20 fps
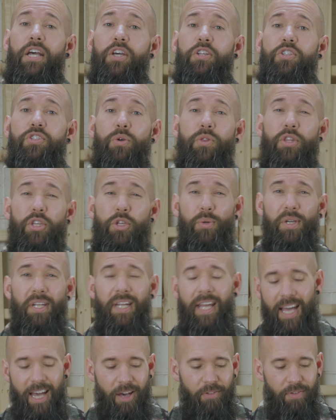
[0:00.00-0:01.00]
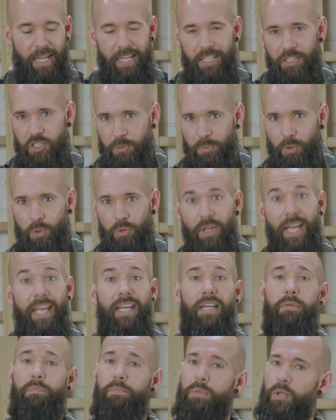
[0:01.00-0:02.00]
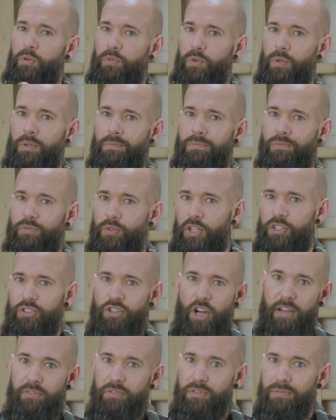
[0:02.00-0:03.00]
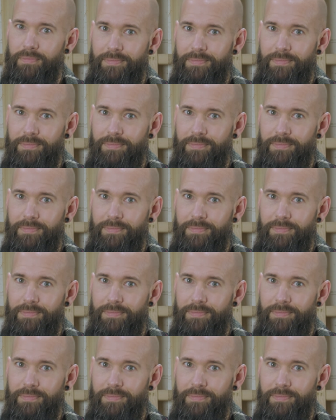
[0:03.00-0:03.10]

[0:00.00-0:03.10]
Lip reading: so that you can have a smooth and beautiful front drive.